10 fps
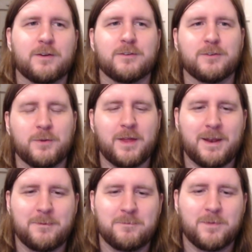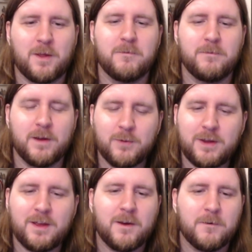So then,
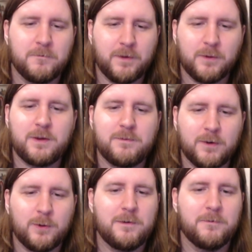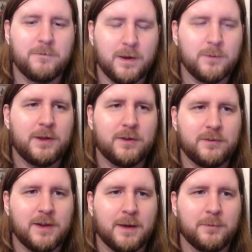very, very, very, very
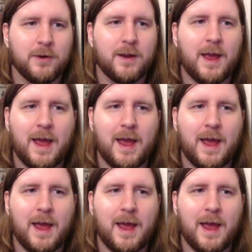good chapter.